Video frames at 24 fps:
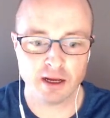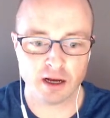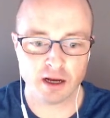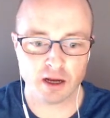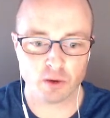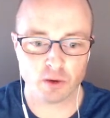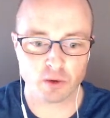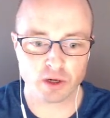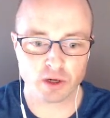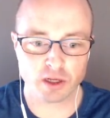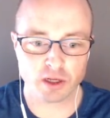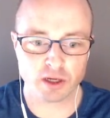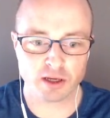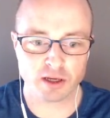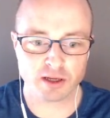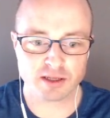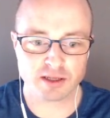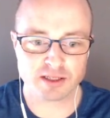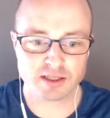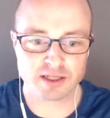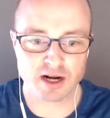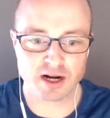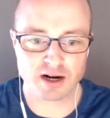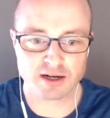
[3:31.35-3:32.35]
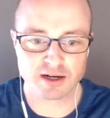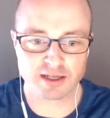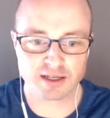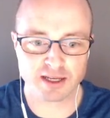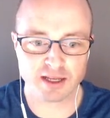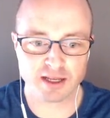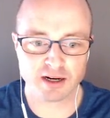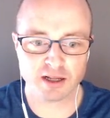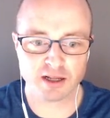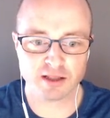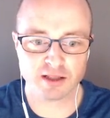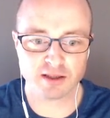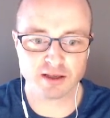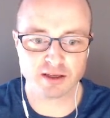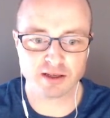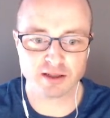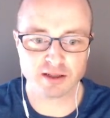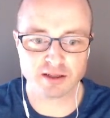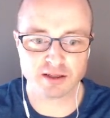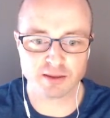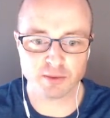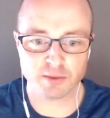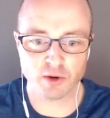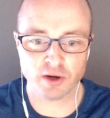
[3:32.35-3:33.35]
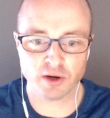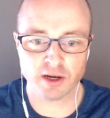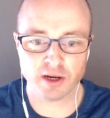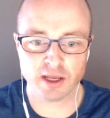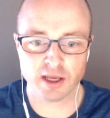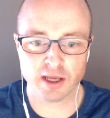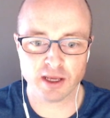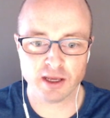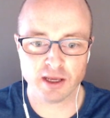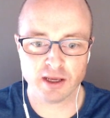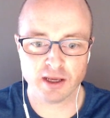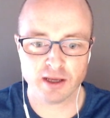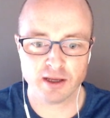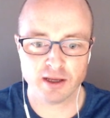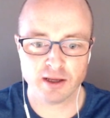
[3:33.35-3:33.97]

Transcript: I want to start again on the Monday.